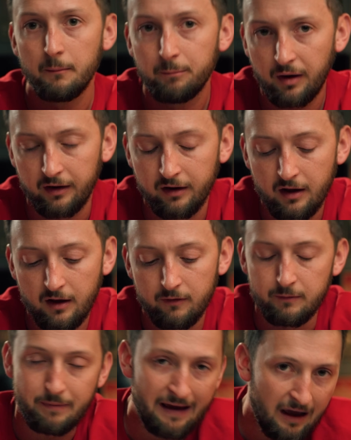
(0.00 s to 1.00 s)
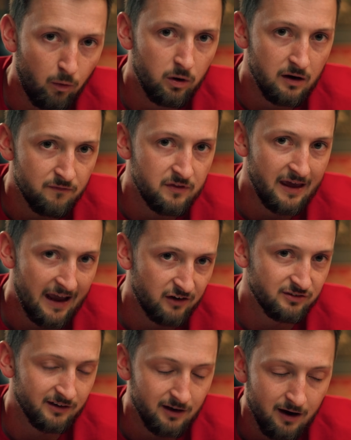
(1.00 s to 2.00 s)
but the power of the
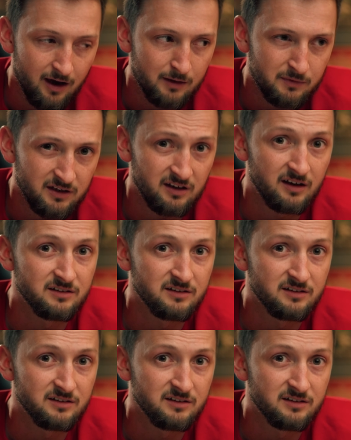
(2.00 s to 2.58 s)
action economy